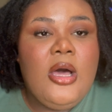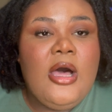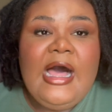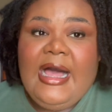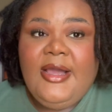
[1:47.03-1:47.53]

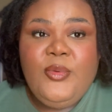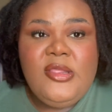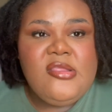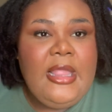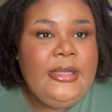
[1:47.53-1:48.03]
I
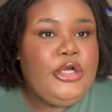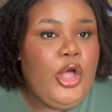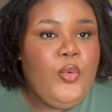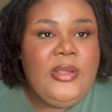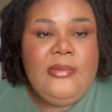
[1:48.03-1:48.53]
was like
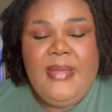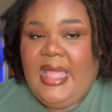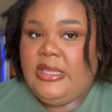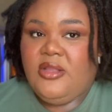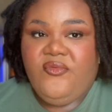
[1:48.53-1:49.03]
going
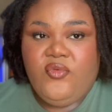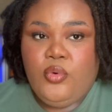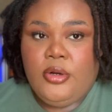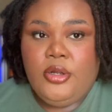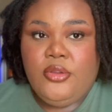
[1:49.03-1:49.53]
back and
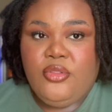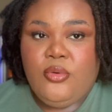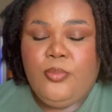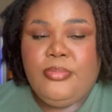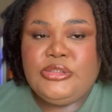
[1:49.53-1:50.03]
forth
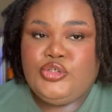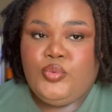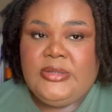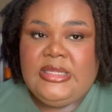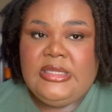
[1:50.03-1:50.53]

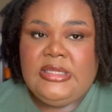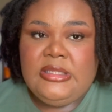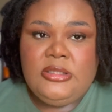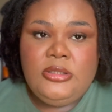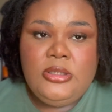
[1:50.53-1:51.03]

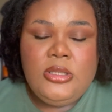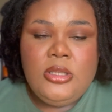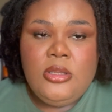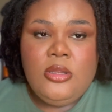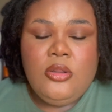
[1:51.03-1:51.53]
between
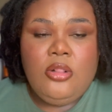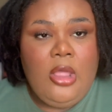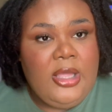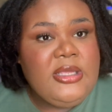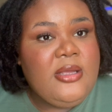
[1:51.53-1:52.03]

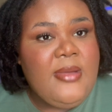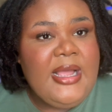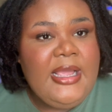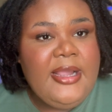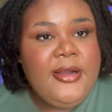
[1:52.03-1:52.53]
locking my
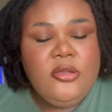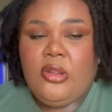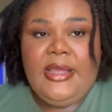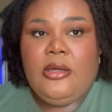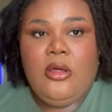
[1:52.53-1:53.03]
hair
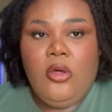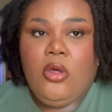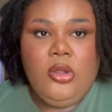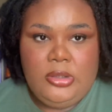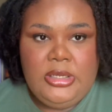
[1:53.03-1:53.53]
like
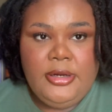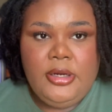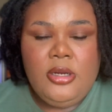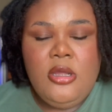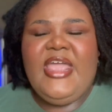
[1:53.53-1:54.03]
all
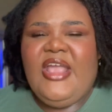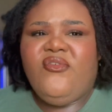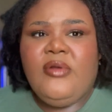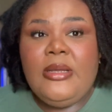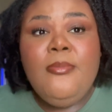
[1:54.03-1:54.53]
year.
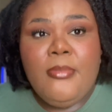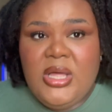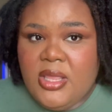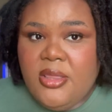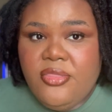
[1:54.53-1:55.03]
Every
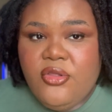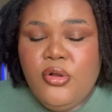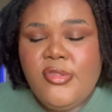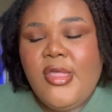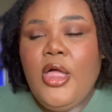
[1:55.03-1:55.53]
month or
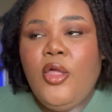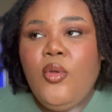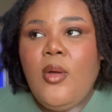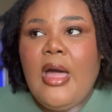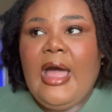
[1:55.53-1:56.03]

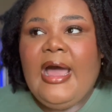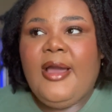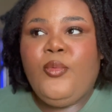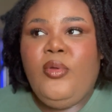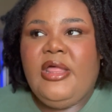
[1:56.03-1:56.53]
so, I
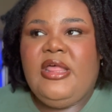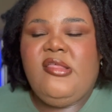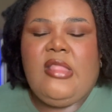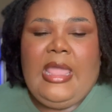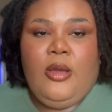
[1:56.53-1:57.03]

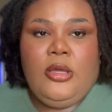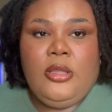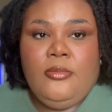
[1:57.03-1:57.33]
was like